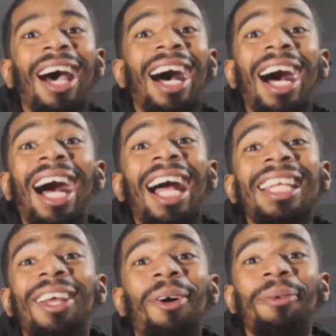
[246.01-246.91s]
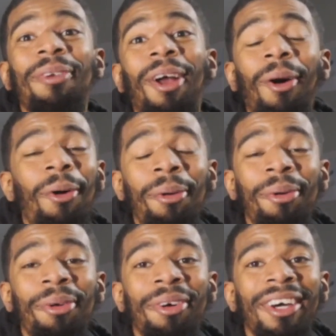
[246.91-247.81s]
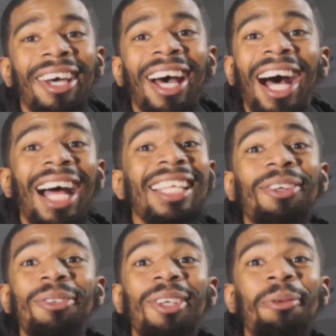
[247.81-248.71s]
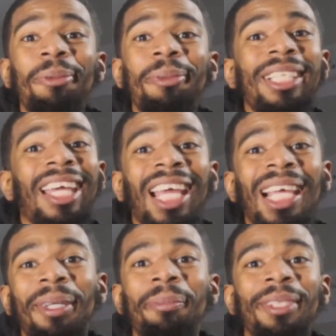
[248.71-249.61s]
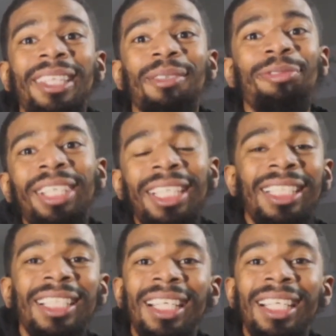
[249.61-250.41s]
I don't know where we came up with the feet